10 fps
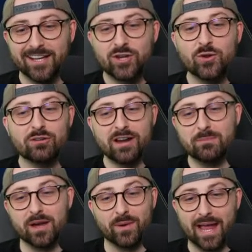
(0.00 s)

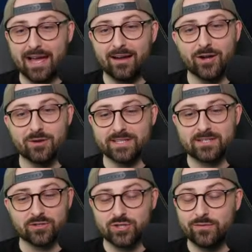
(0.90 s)
Cucurella, by the way, at home,
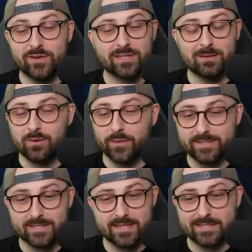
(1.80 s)
he's got 2
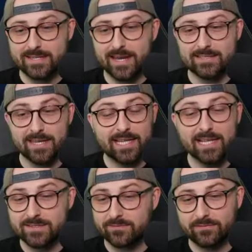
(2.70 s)
15-pointers this season. He
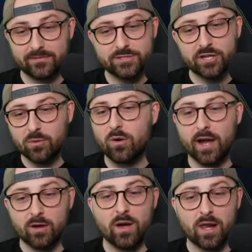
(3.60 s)
gets... Do you know what?
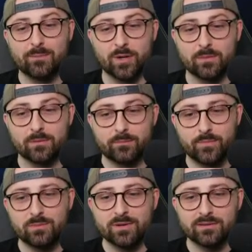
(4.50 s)
I quite like
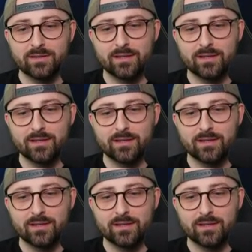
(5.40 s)
Puma.